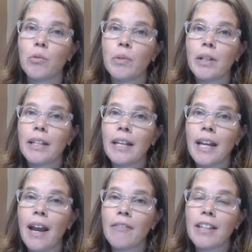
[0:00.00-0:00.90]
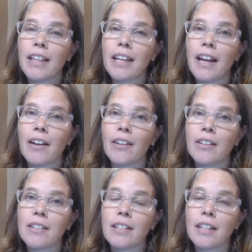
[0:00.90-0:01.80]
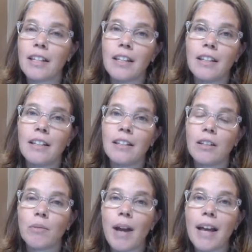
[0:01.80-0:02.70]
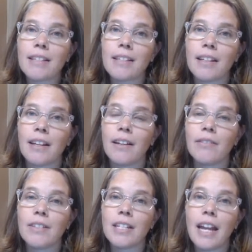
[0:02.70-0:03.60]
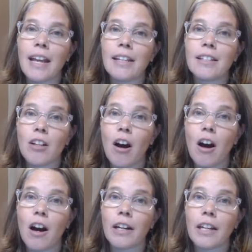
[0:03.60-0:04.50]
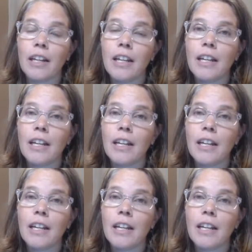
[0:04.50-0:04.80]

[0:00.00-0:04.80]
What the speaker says: really everything else in the rest of today's talk